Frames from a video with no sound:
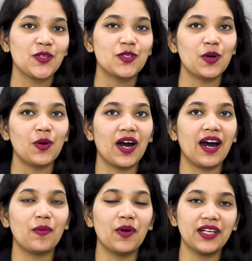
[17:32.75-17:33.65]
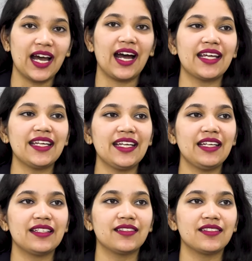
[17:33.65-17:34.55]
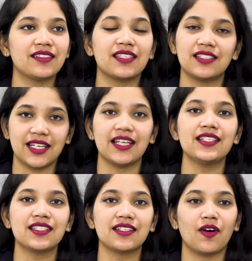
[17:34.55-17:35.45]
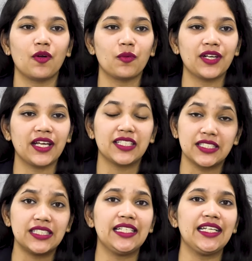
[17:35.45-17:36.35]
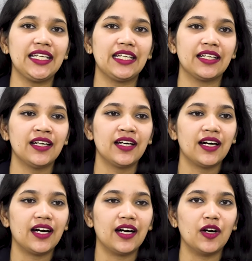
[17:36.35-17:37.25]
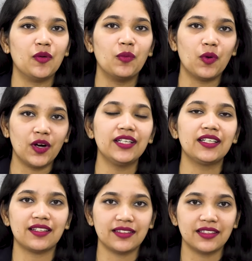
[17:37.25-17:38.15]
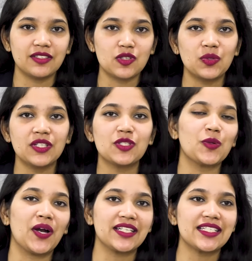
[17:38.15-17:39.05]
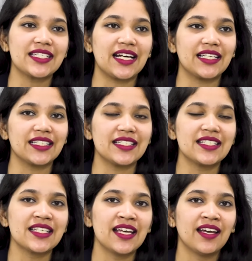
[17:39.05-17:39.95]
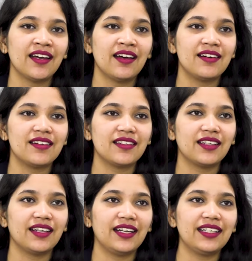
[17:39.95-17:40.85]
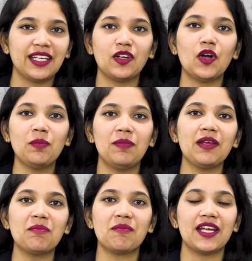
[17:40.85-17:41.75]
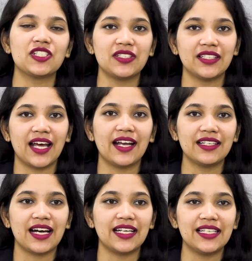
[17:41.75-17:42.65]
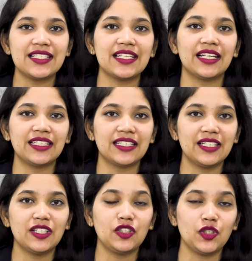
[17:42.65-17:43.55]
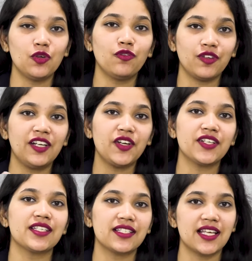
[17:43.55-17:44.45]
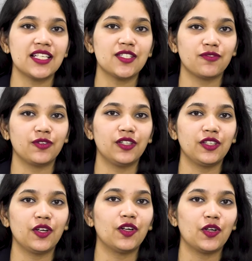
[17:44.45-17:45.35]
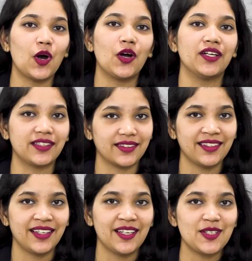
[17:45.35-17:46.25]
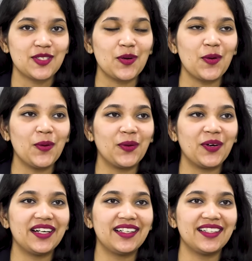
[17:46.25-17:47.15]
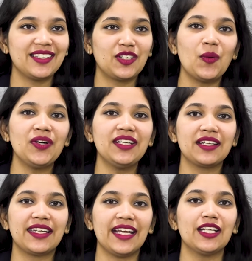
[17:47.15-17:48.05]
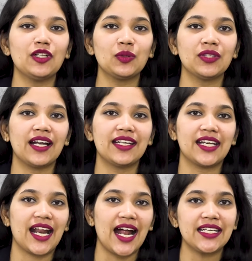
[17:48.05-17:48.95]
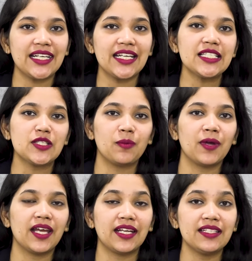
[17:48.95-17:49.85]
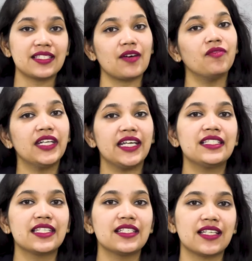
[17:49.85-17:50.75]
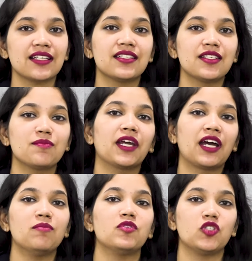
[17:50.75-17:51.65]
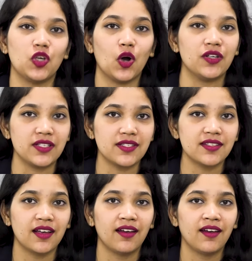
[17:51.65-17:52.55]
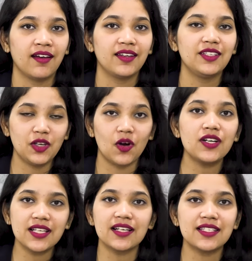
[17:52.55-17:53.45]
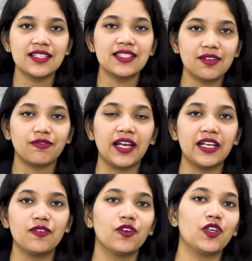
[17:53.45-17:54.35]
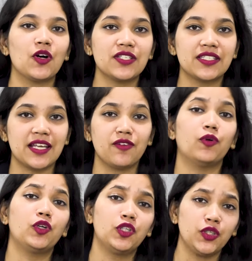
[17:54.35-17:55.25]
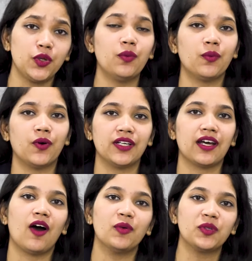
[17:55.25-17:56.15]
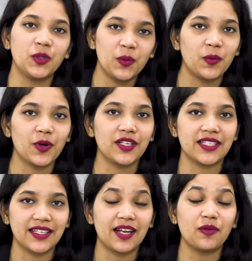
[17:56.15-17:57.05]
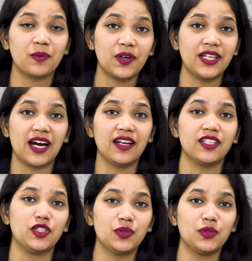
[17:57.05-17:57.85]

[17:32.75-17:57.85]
So what I suggest, or what I really want the students to understand, is it cannot be measured, and unless and until you feel you're successful, you're not. So don't get into that rat race wherein someone else's success becomes yours. Your success, define it for yourself, what you want, how you want it, and what are